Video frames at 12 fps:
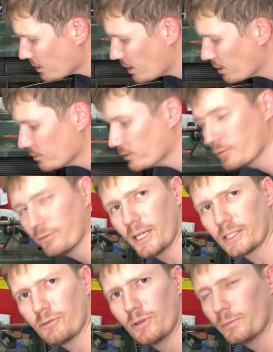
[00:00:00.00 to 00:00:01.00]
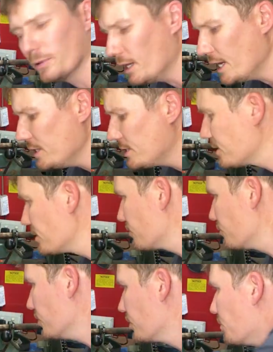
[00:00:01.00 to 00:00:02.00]
that hold the deflector in
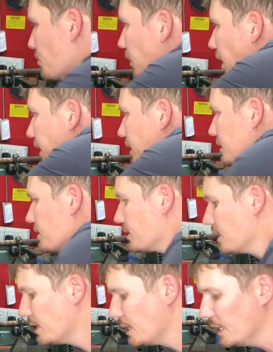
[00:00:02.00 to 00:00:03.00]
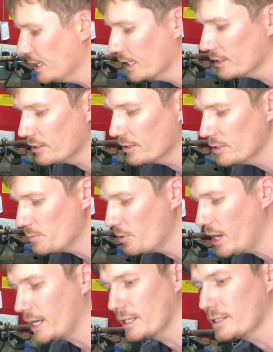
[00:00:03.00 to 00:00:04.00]
place with the brackets. So these
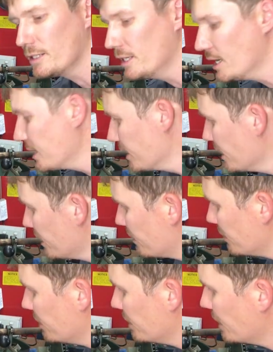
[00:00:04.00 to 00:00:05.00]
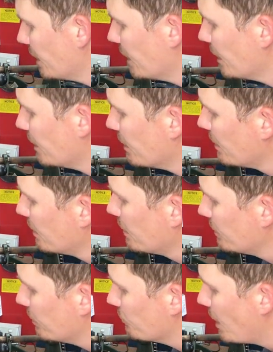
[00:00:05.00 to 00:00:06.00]
brackets sit underneath the
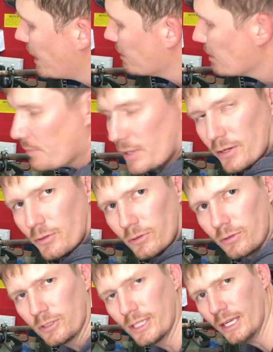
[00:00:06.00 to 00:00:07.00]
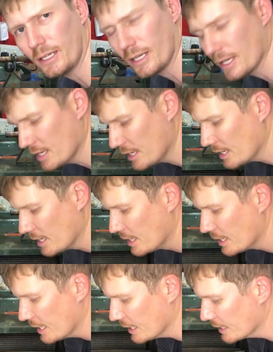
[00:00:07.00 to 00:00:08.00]
rail up here, or the deck,
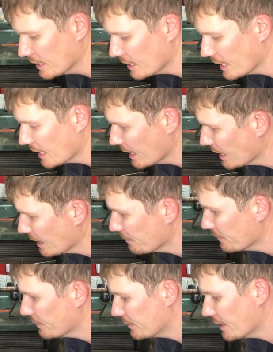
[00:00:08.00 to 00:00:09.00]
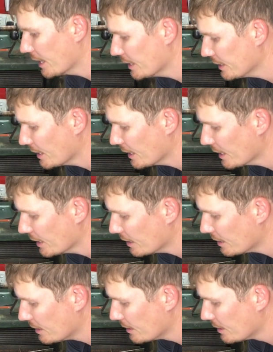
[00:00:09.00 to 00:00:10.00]
and they
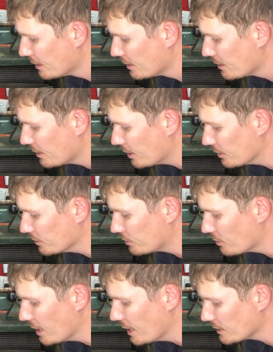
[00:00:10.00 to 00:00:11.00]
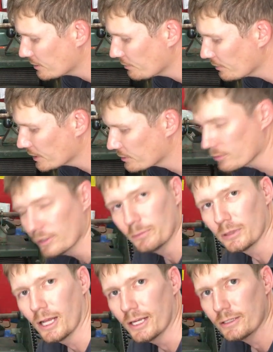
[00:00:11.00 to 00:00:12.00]
hold the grass deflector in
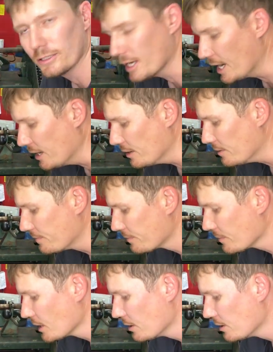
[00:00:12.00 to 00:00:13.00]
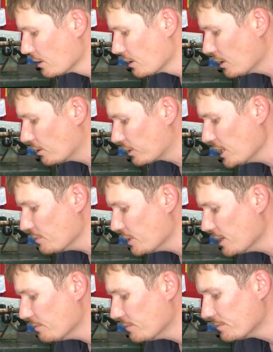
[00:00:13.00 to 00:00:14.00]
place. So I'll keep
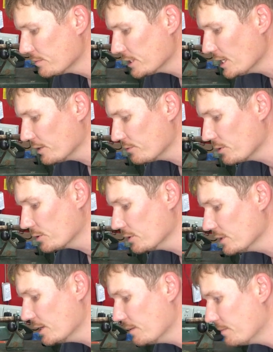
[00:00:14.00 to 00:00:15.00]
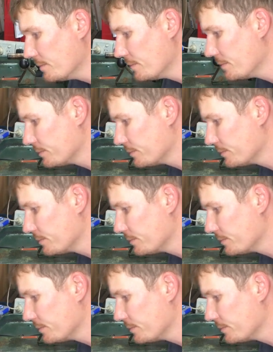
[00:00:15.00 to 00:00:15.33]
them, there's nothing wrong with them.